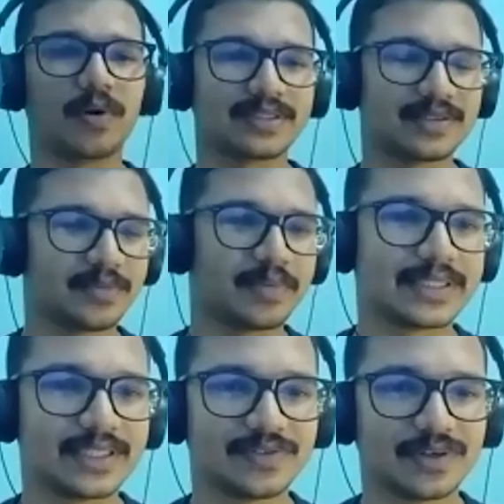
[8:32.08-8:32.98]
is the
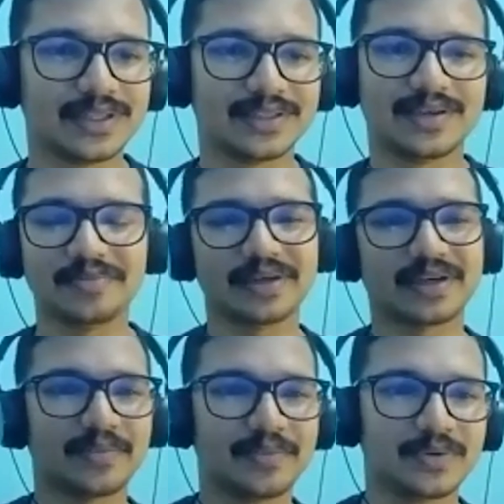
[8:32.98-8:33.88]
message for the Indian MMA
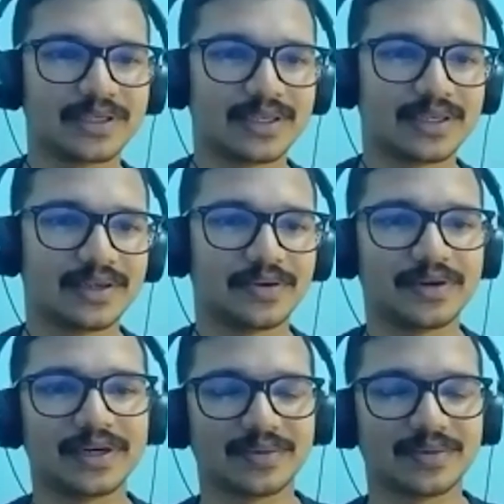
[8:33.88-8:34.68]
community when it